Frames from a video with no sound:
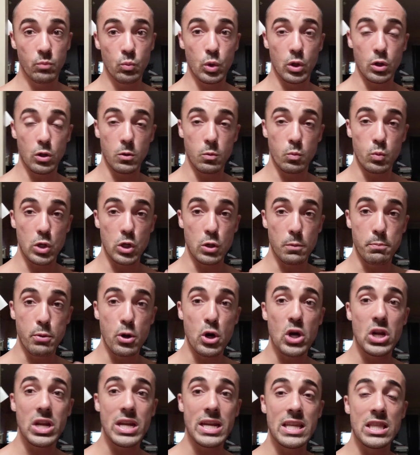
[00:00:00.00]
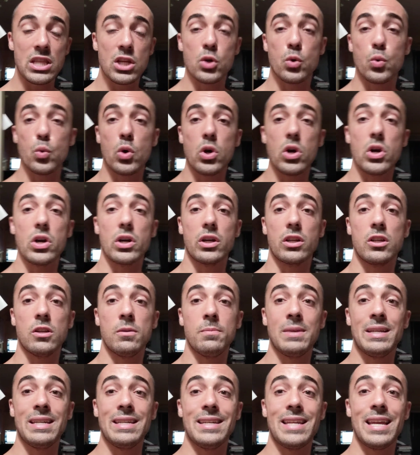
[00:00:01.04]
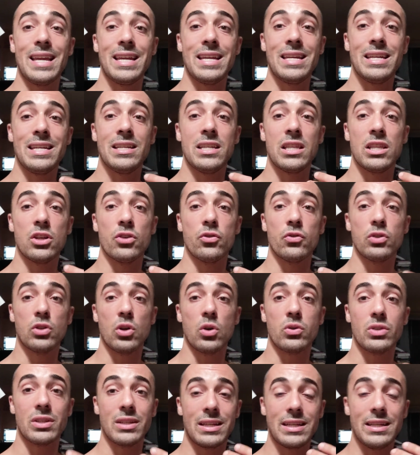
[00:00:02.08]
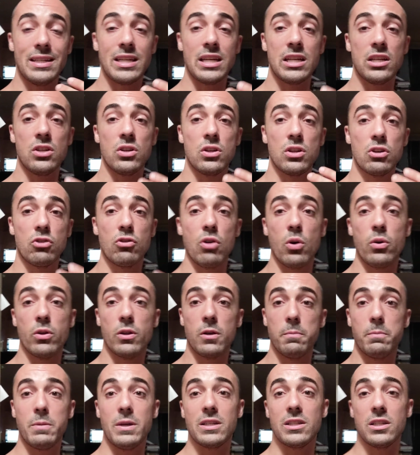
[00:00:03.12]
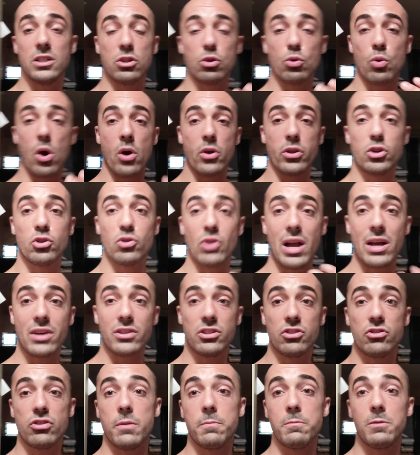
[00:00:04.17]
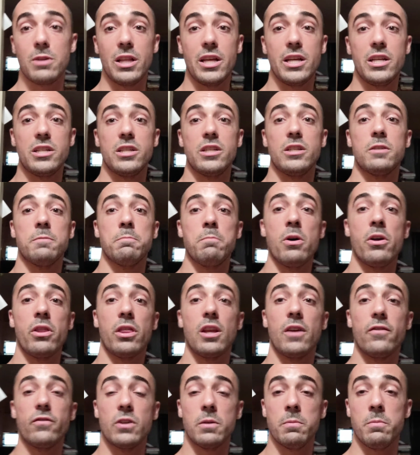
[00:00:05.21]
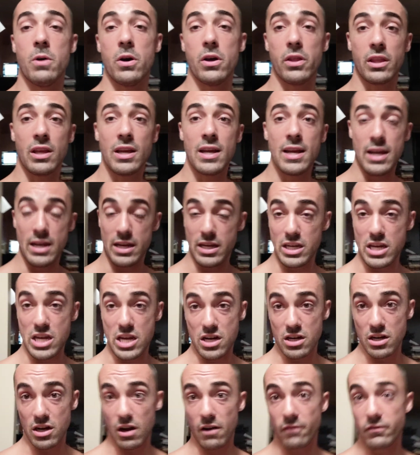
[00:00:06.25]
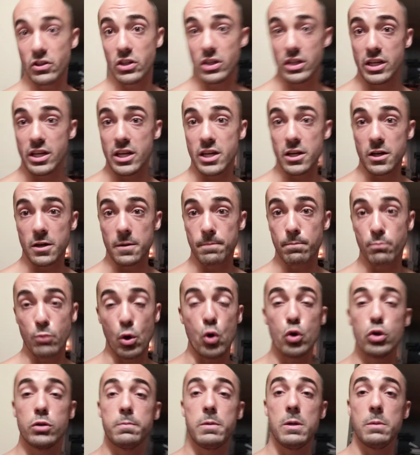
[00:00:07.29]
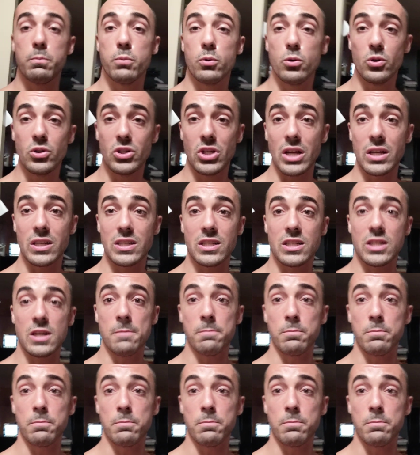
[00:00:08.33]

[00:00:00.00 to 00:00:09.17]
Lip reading: will put in the work to maintain their results and continue to grow their business through all the trials and tribulations, month after month, year after year. Most people just